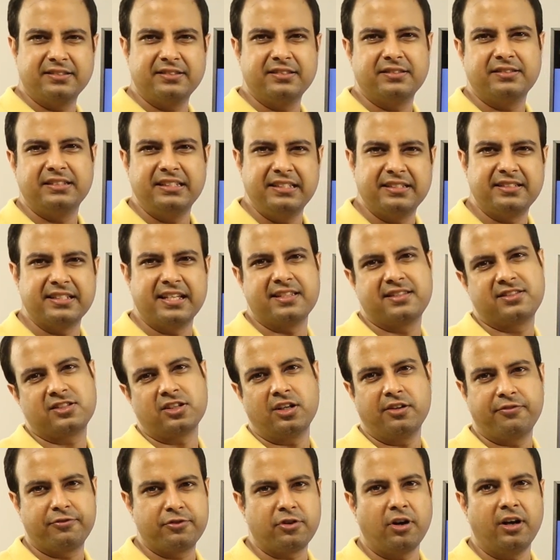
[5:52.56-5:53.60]
uh, these days
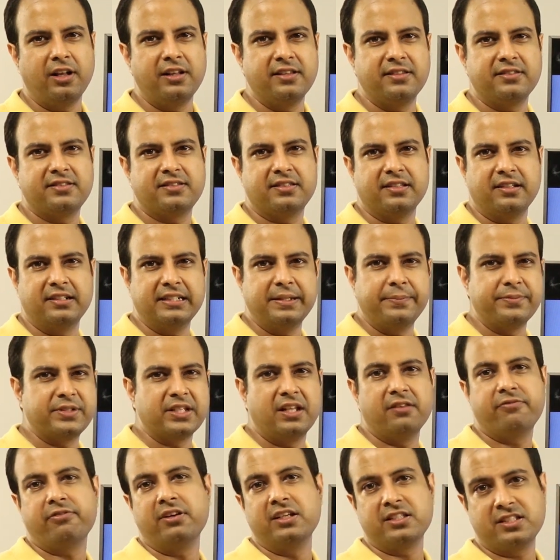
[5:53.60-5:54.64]
sort of calls uh,
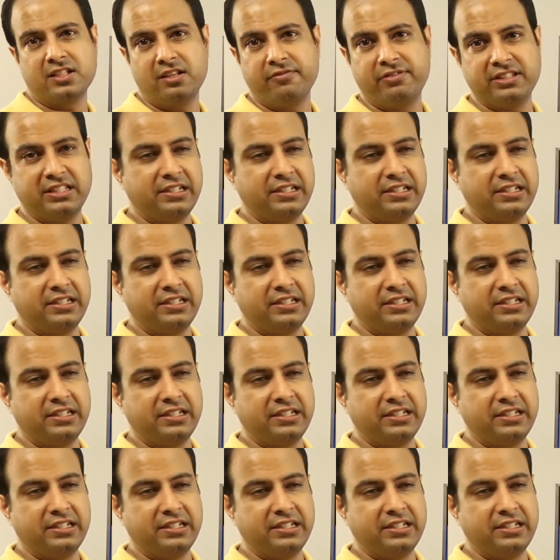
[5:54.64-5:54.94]
himself or herself